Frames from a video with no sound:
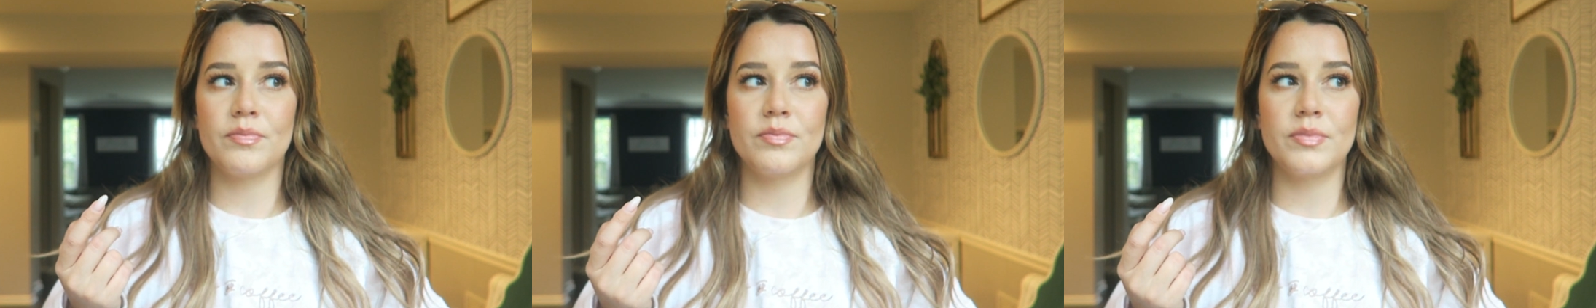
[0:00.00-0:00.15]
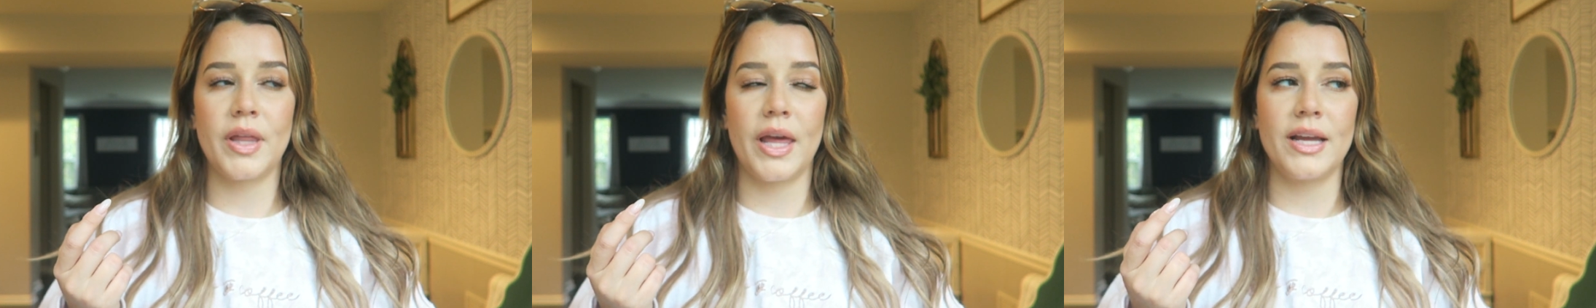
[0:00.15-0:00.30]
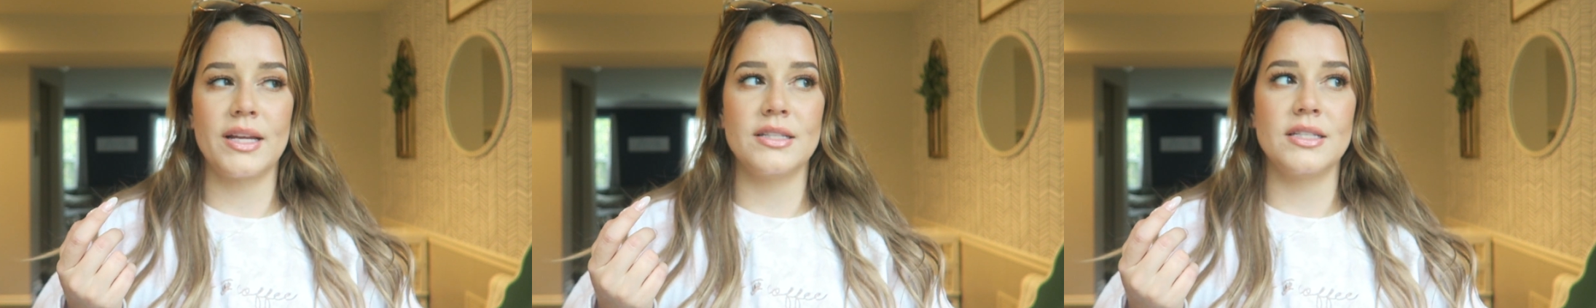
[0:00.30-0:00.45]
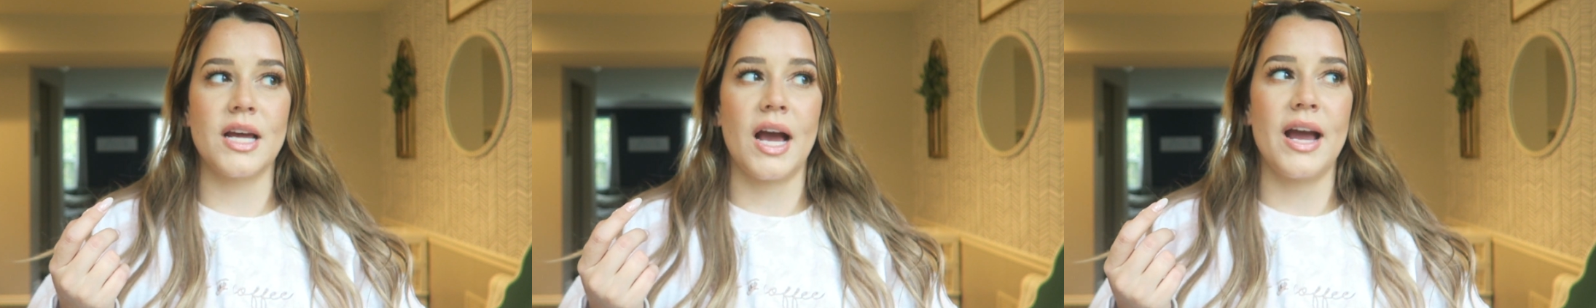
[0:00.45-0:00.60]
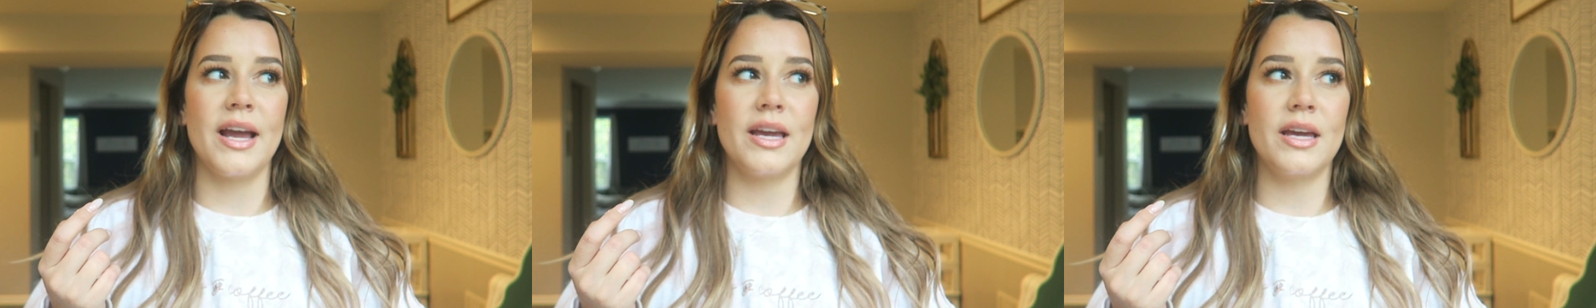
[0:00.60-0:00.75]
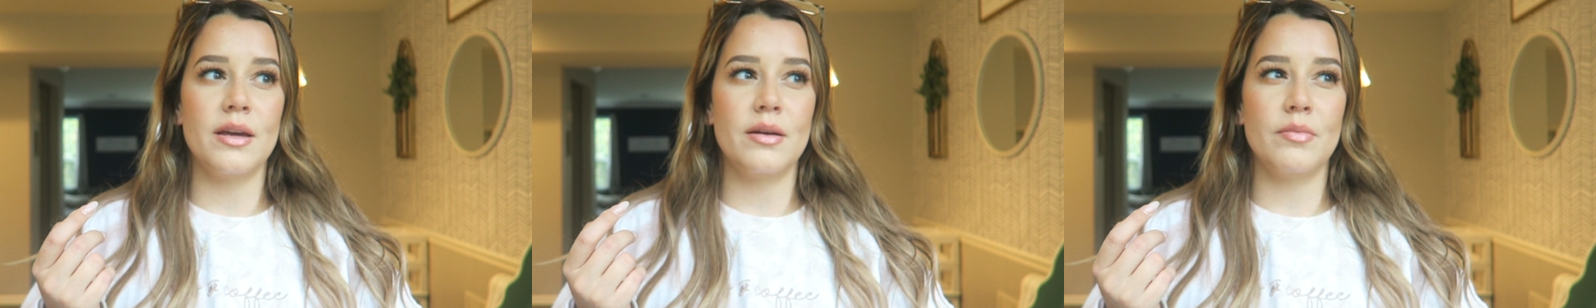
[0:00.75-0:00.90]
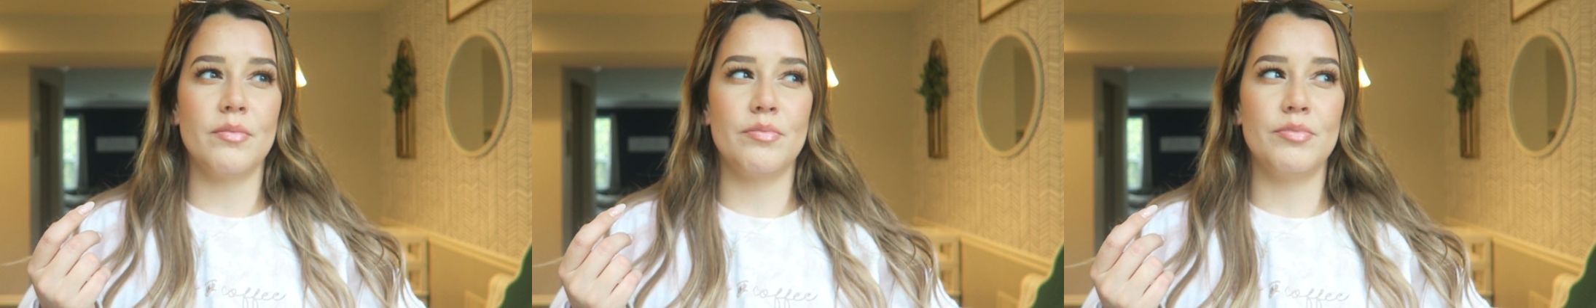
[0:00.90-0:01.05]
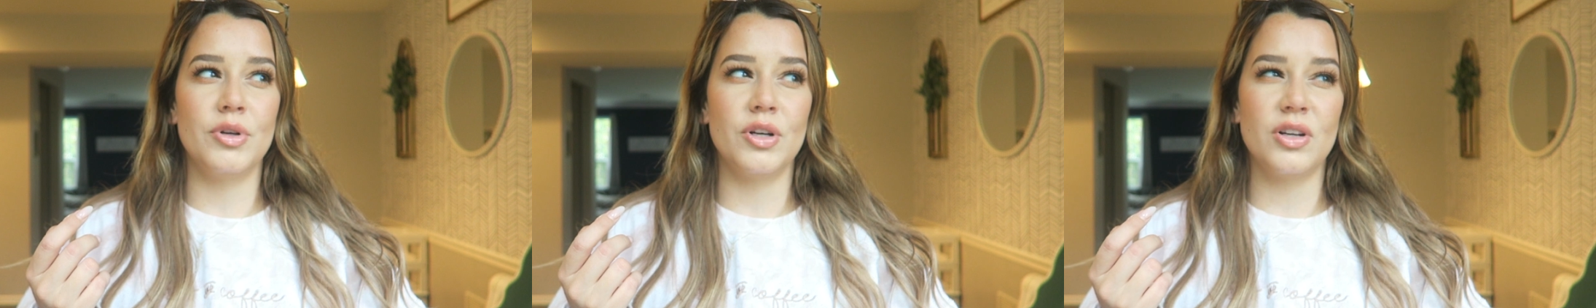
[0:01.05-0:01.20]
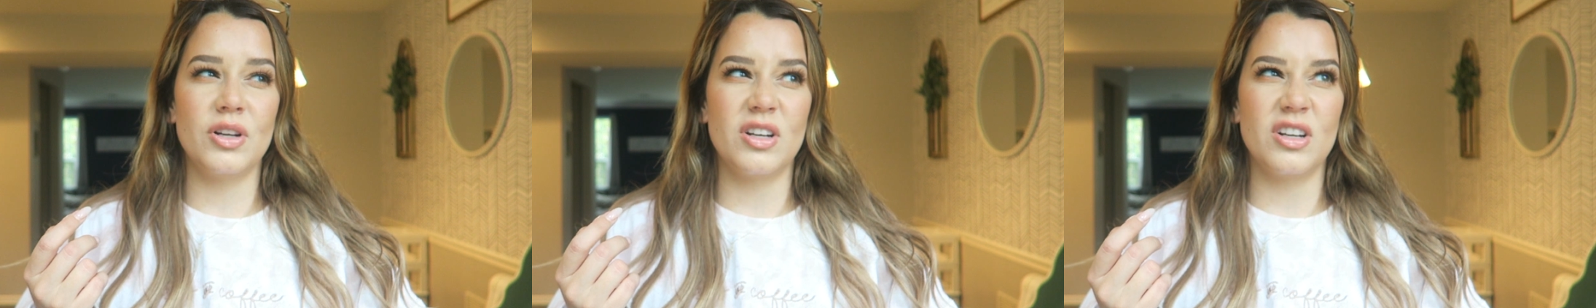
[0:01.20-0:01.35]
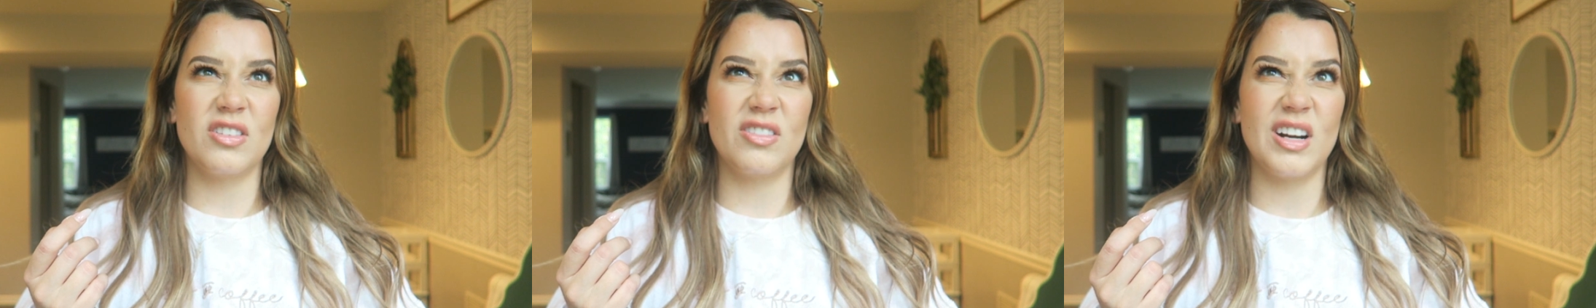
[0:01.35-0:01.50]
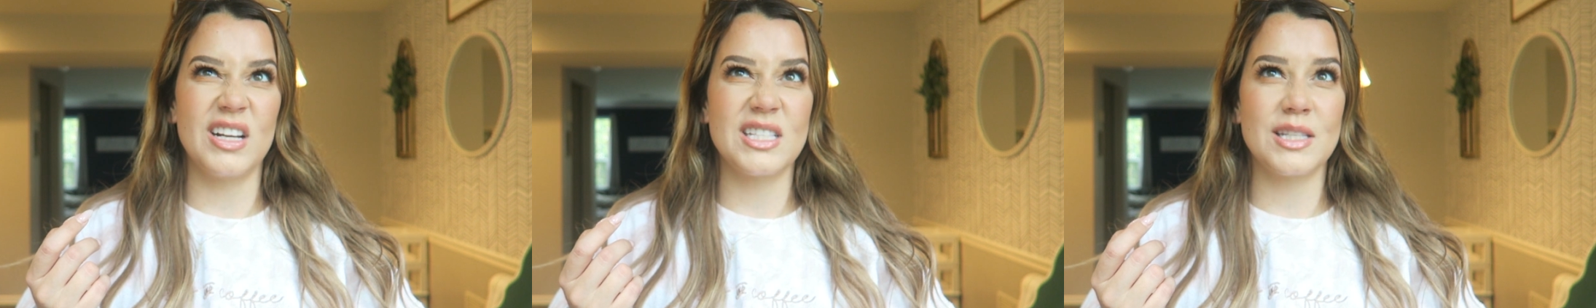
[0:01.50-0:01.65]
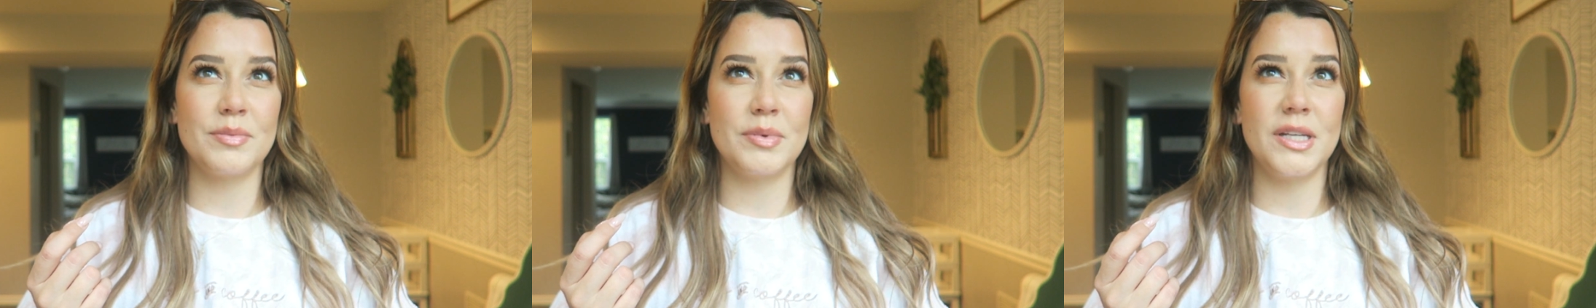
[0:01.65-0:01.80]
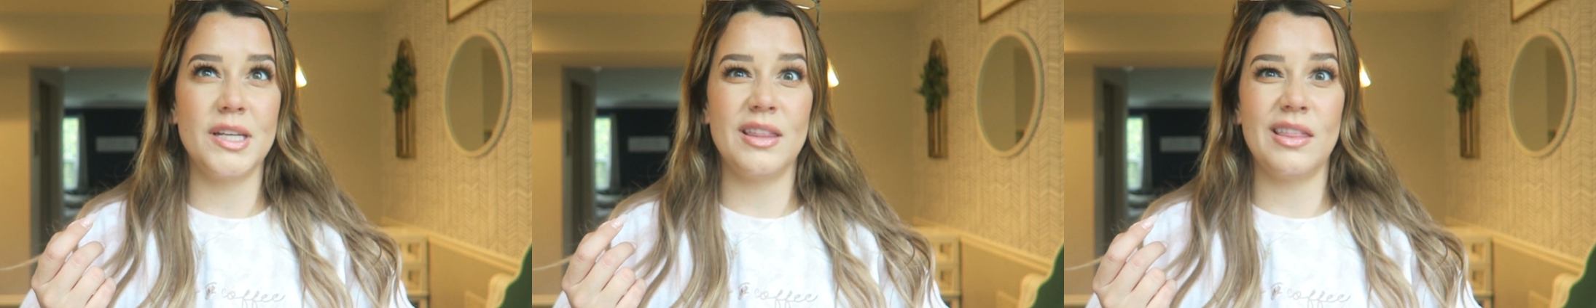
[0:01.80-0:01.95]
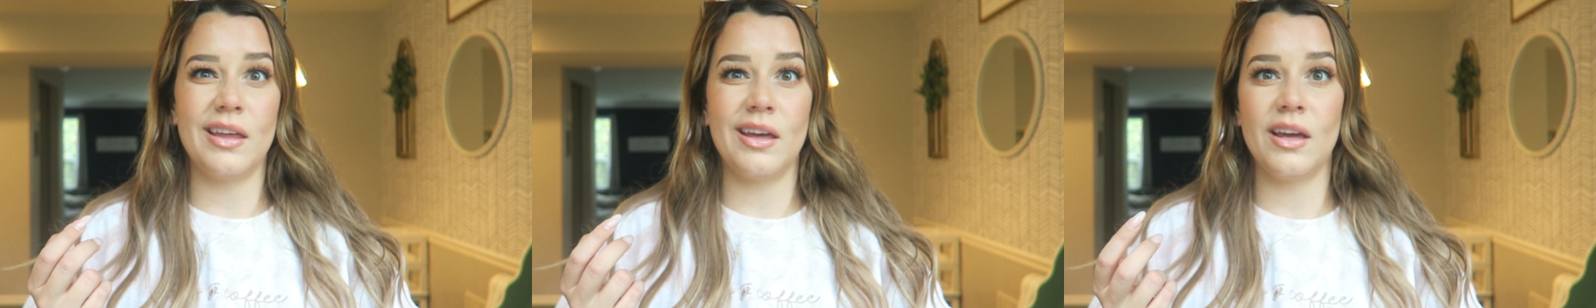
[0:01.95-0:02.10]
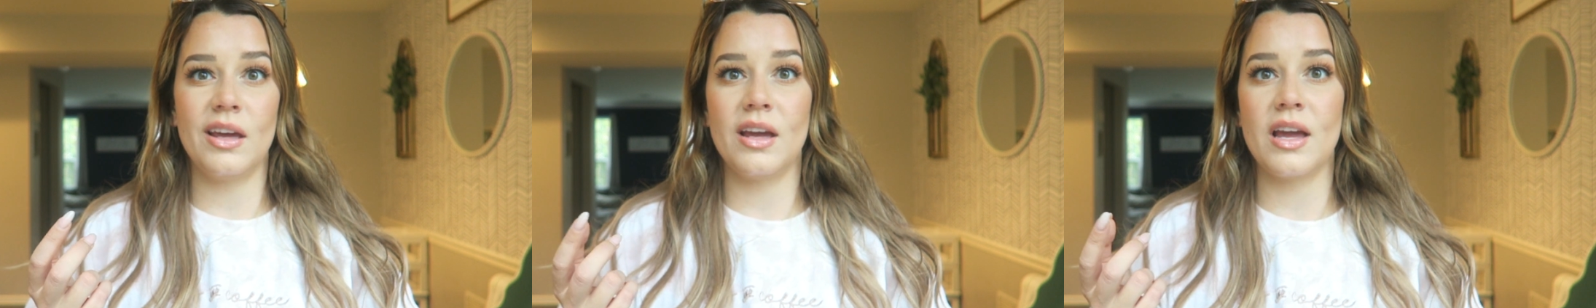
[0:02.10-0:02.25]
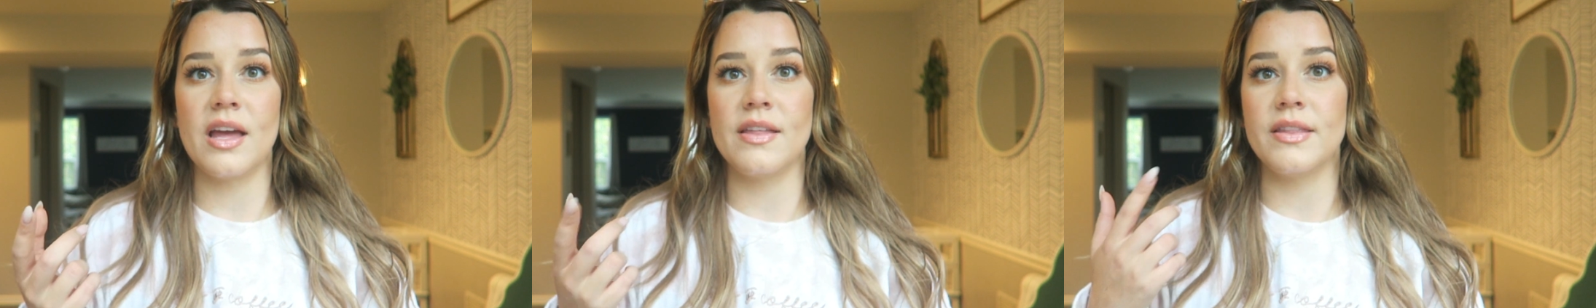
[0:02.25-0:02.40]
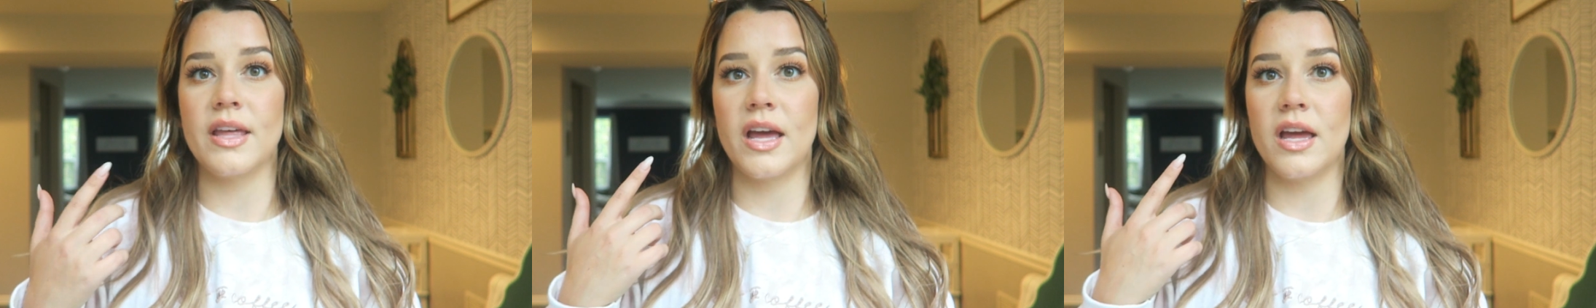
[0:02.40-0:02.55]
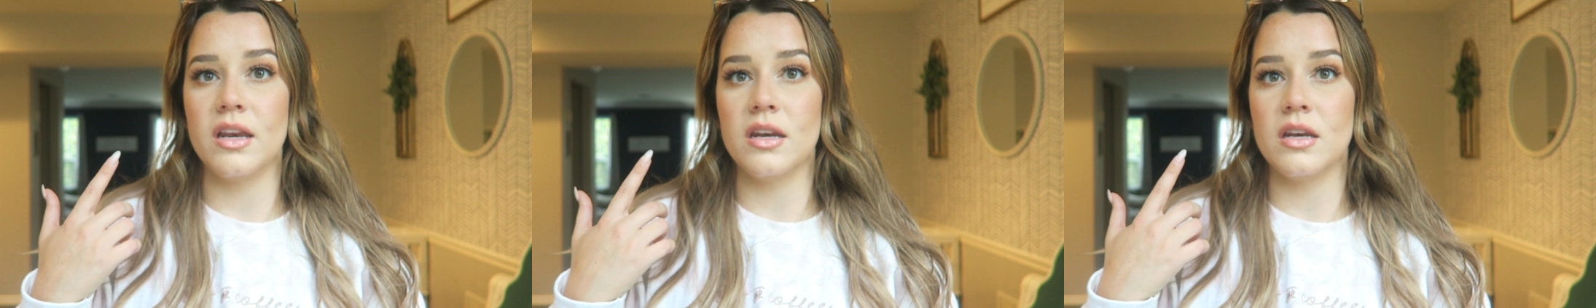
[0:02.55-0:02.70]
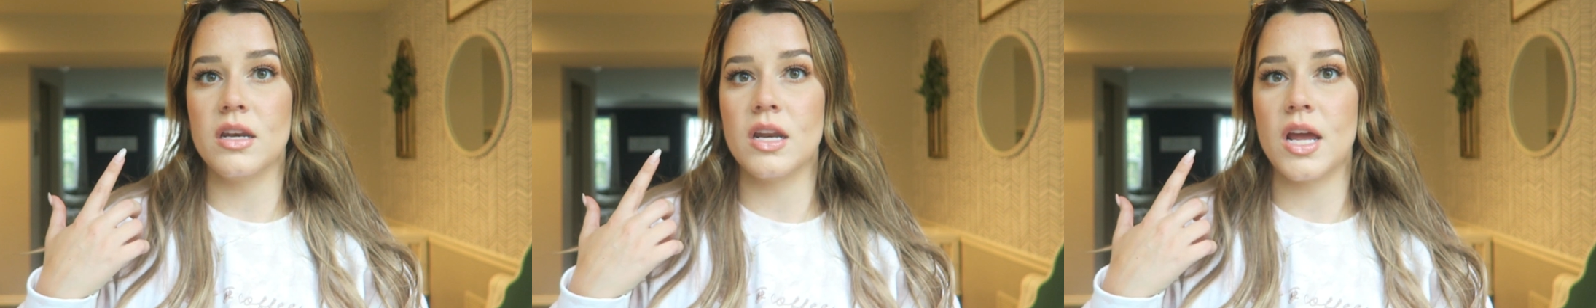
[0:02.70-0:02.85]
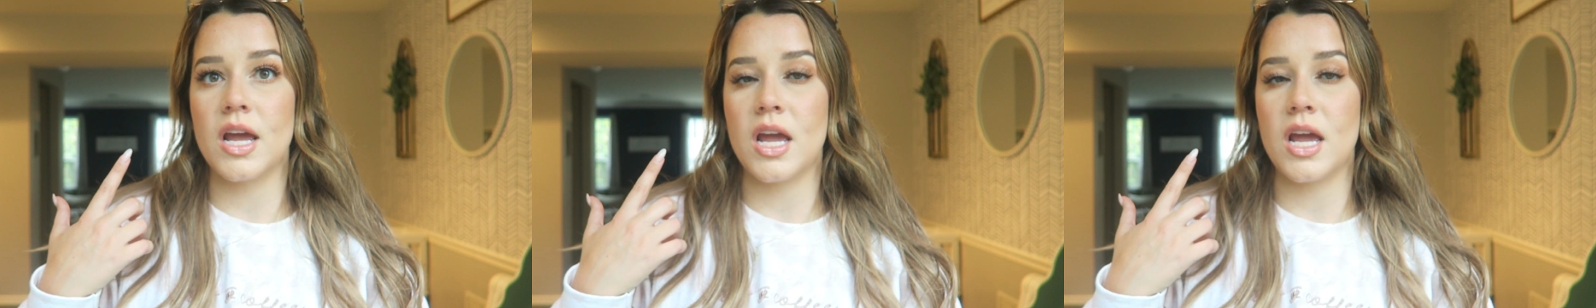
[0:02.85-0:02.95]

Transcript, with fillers: like diet book recipe thing and then